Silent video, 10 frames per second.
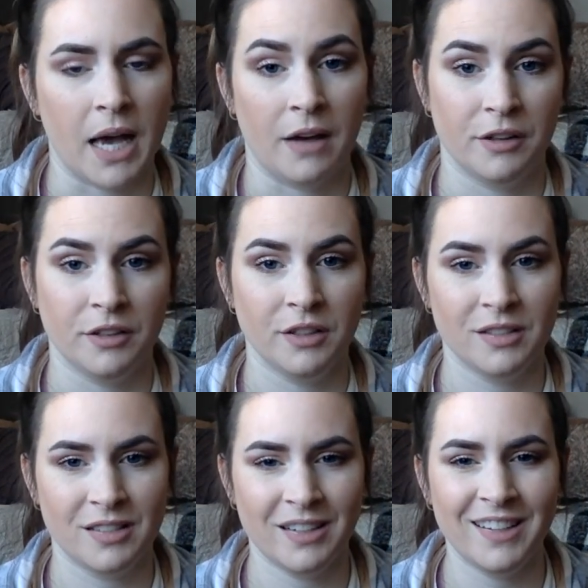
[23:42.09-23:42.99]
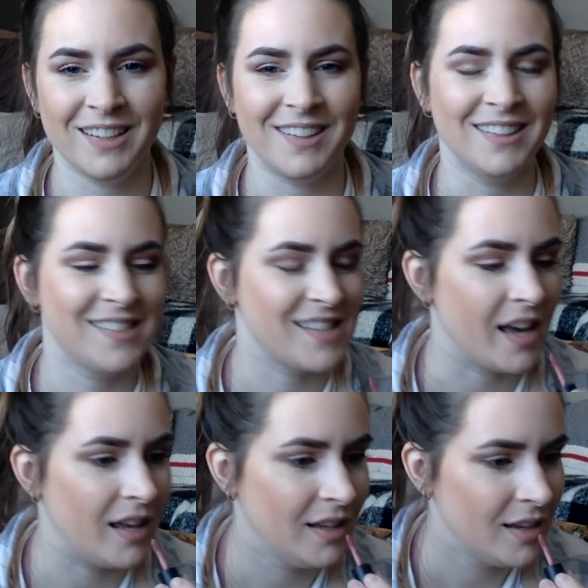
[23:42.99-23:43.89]
pattern you'll see here, is
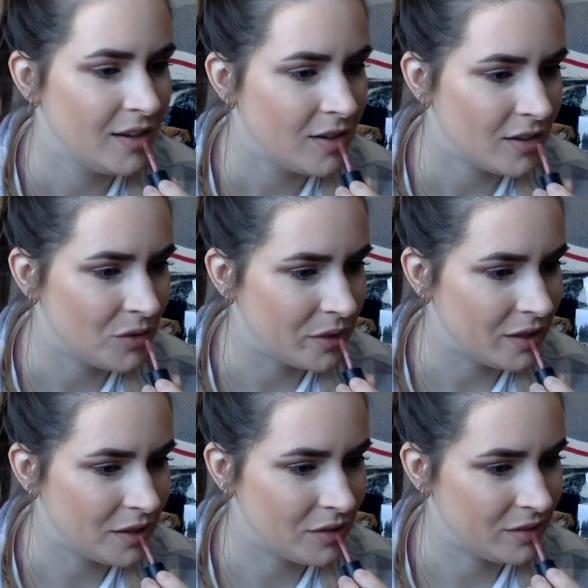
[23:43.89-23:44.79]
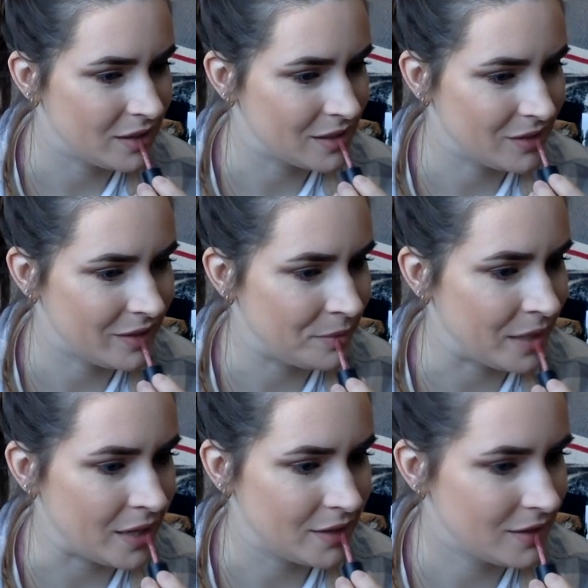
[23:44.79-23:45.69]
that the way that it wears away
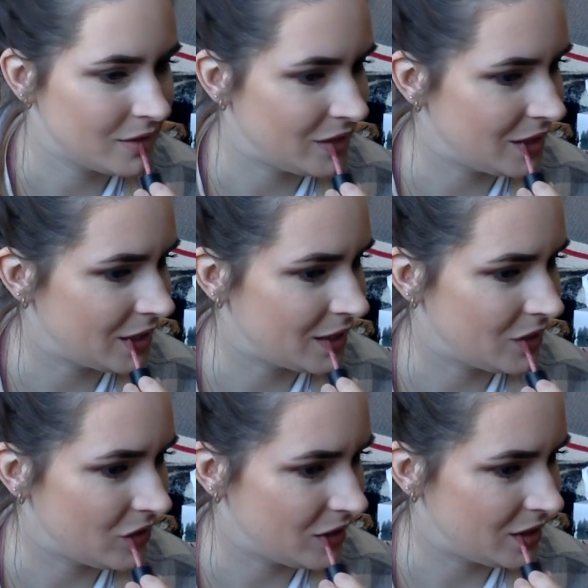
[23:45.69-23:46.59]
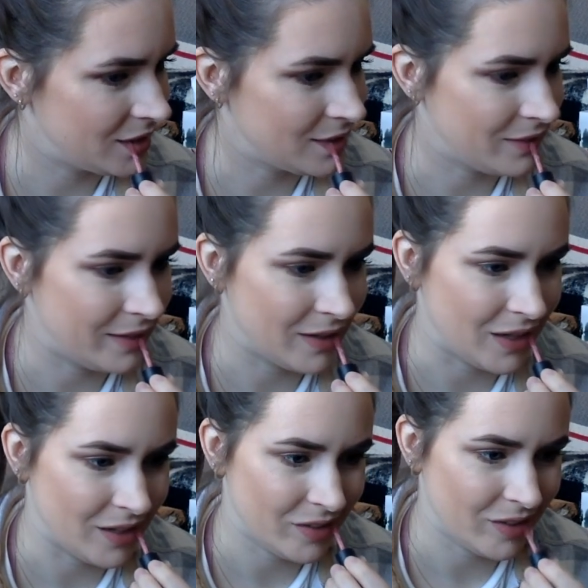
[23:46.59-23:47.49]
matters to me. Like I don't want it to wear
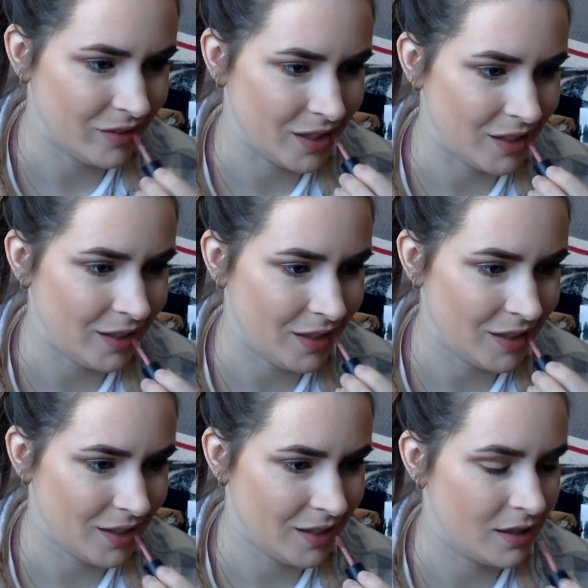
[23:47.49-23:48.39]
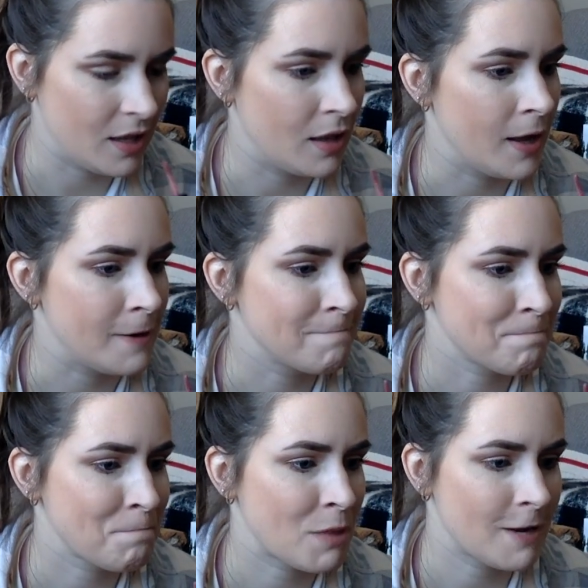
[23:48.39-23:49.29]
off when I eat and then I
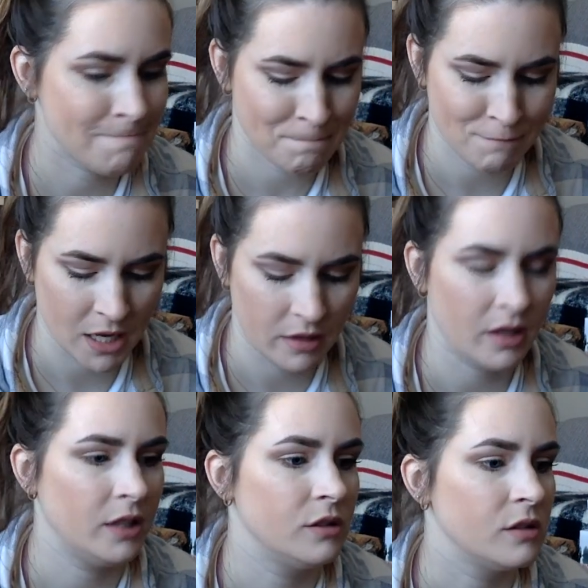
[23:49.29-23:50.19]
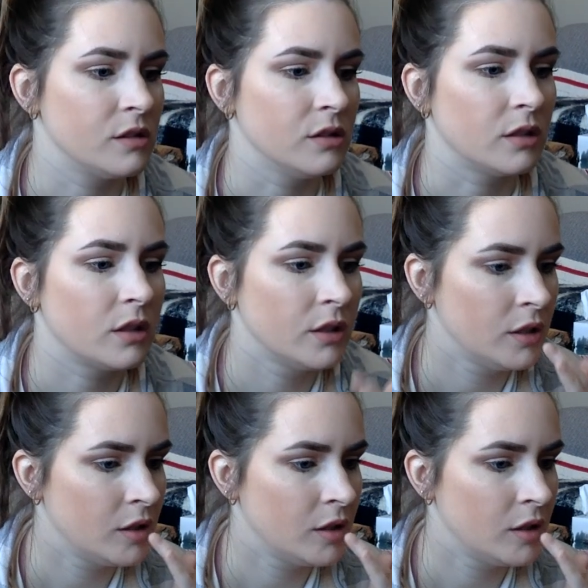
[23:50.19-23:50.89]
just look